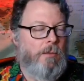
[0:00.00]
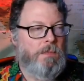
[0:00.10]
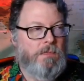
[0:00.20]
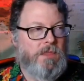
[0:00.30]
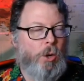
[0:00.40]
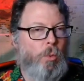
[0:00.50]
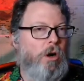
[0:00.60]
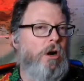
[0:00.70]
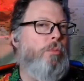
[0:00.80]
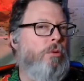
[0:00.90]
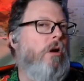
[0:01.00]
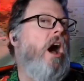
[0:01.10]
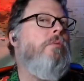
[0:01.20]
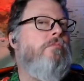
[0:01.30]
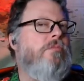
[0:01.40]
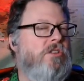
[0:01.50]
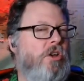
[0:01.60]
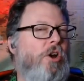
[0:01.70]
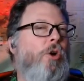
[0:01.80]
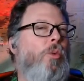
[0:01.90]
There were problems,
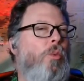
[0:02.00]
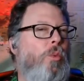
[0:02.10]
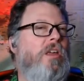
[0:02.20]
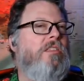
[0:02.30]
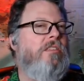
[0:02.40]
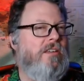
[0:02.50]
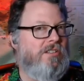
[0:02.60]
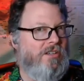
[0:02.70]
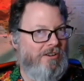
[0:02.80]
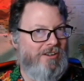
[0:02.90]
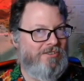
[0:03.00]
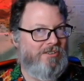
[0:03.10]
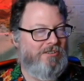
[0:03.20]
though, with this series.